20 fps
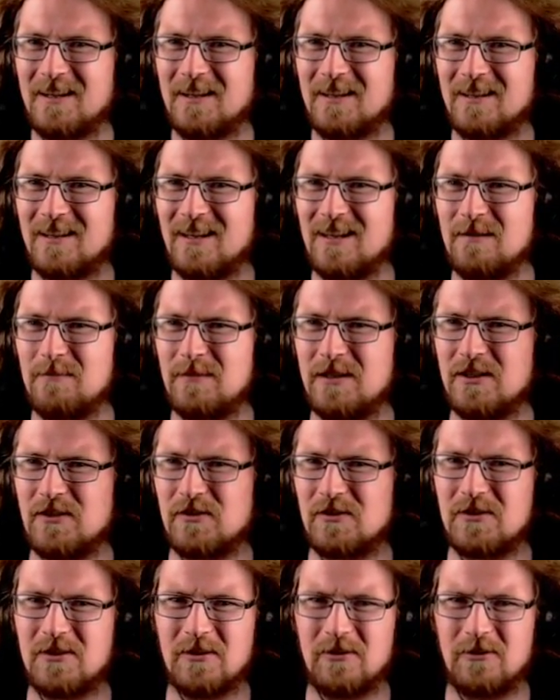Let me
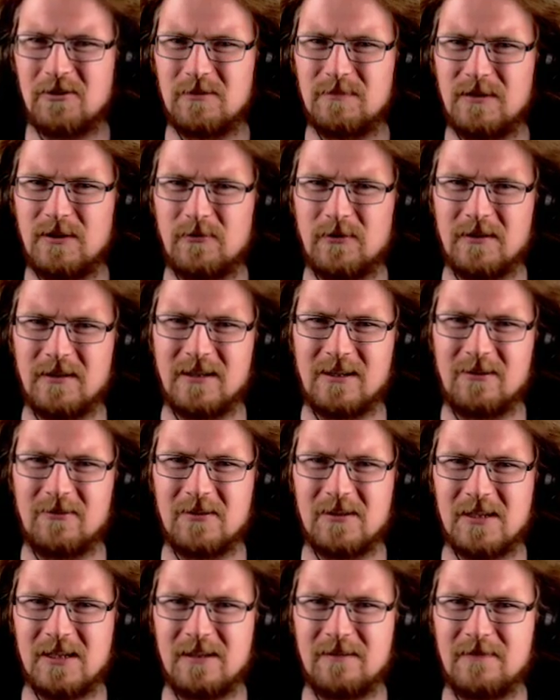just hold me wand out and
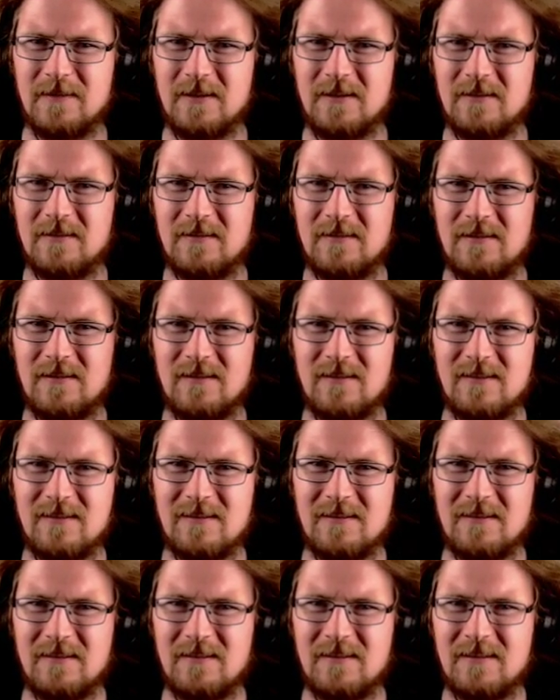see if that... Are
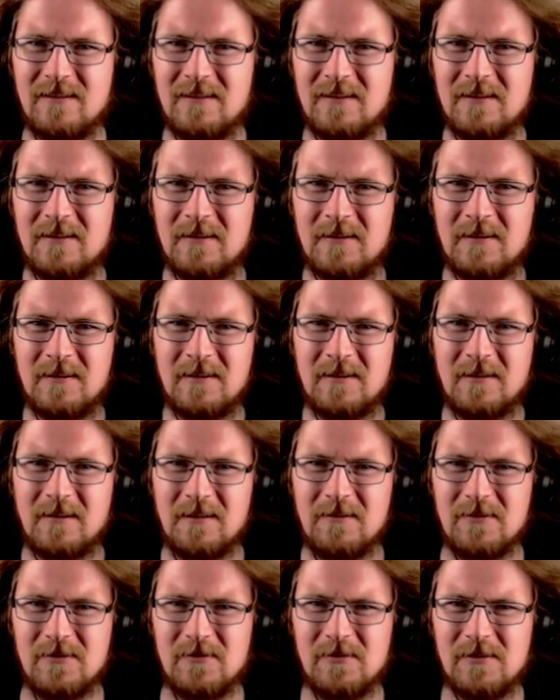
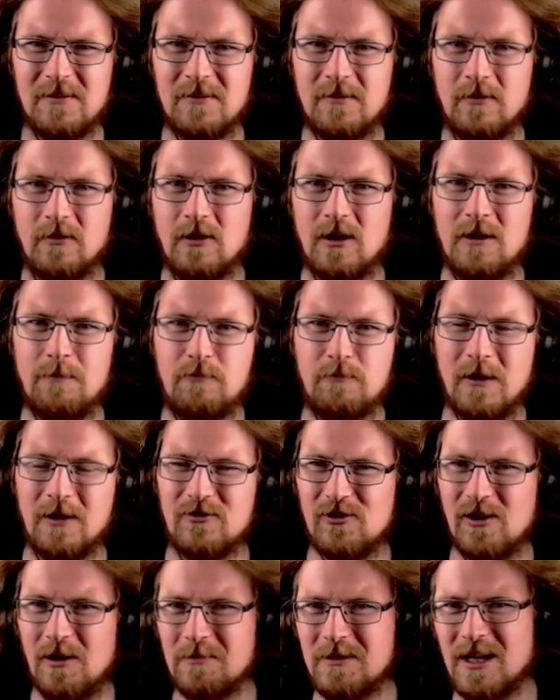you serious? Oh, I
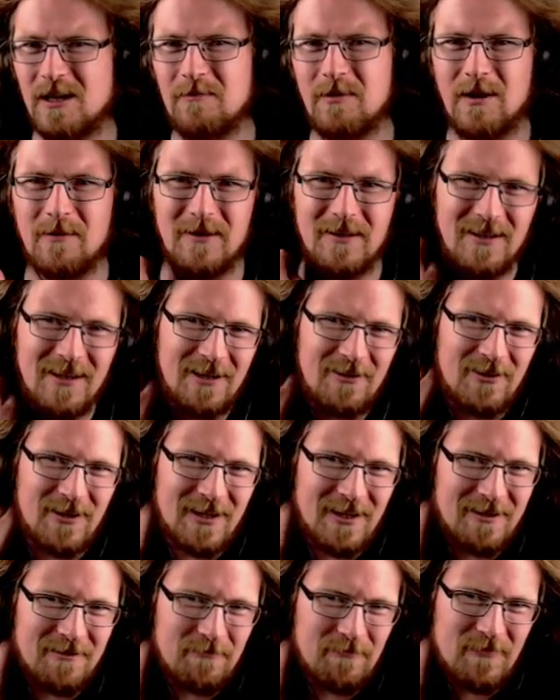dropped a bomb in there
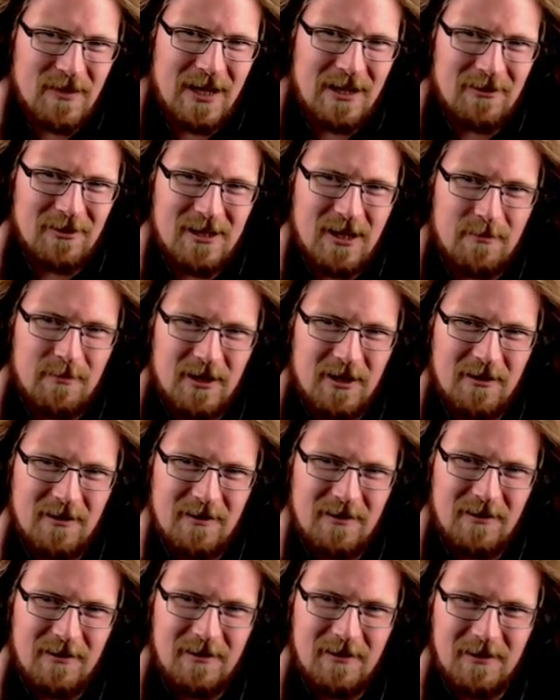again!
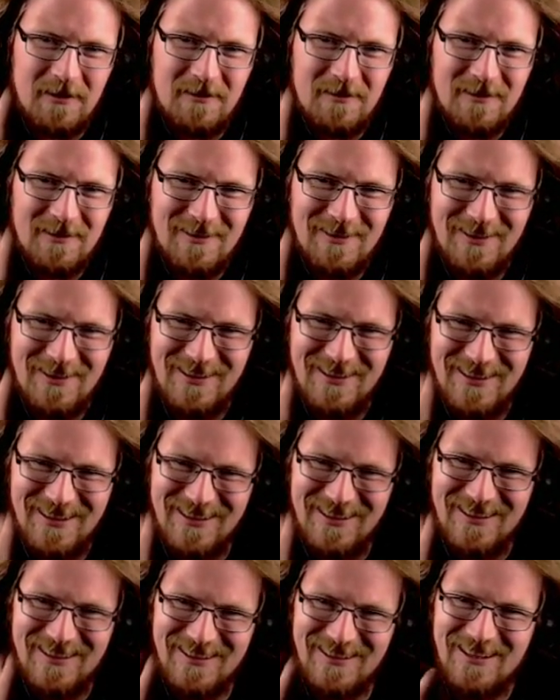Alchemy!
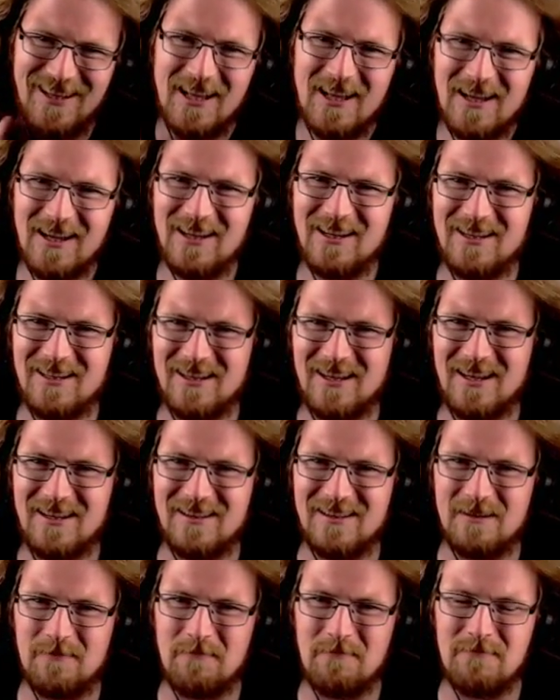Hey,
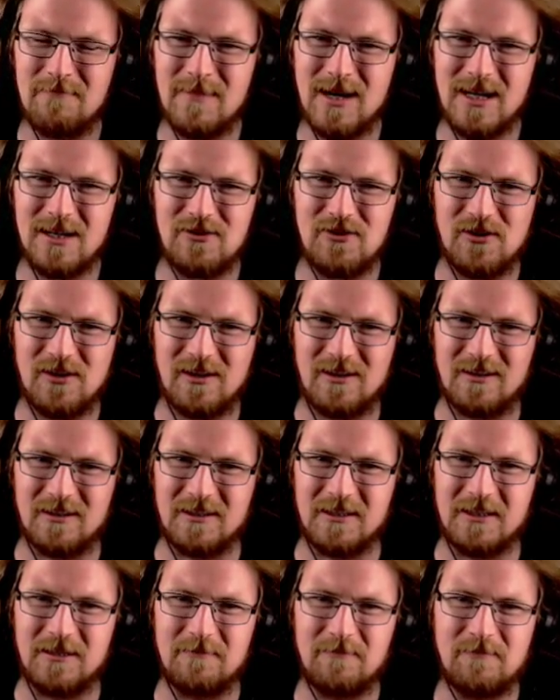and
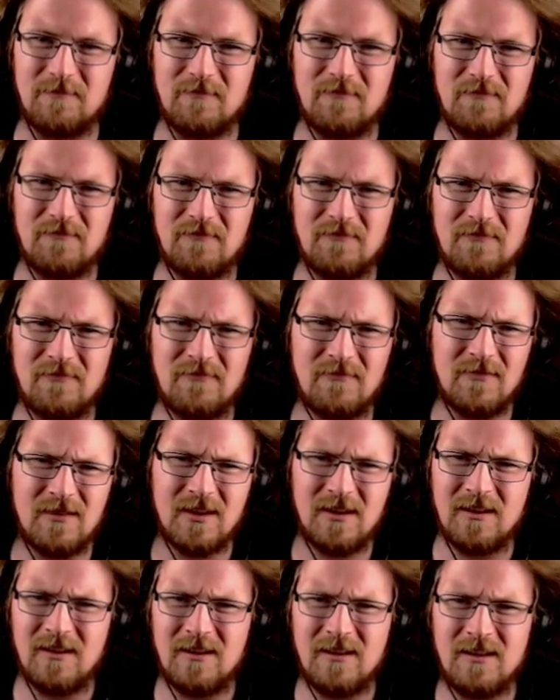magically,
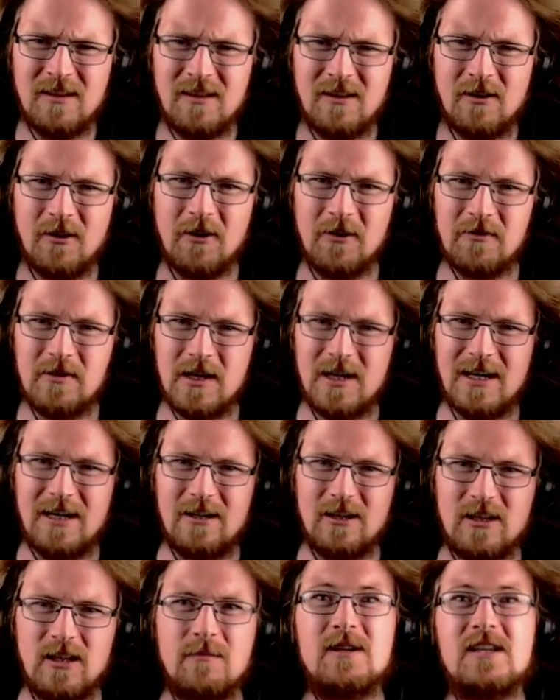other
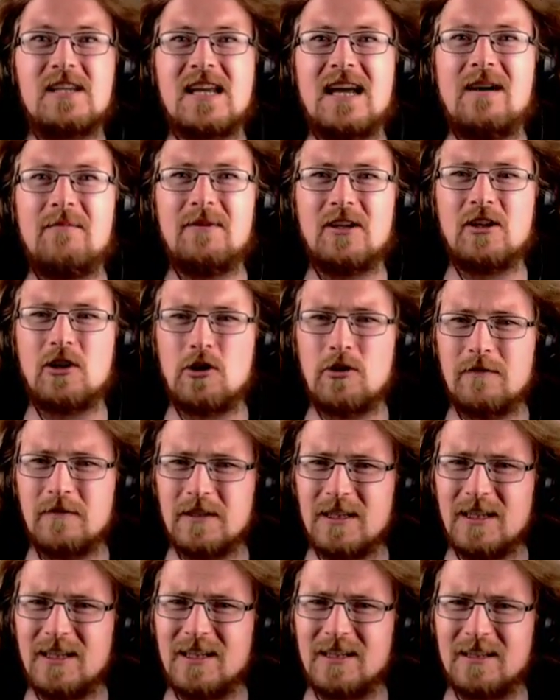alchemy's happening over
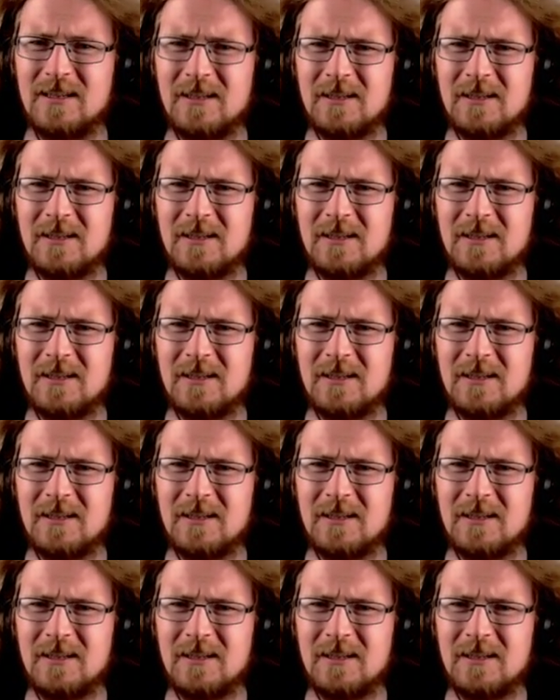there.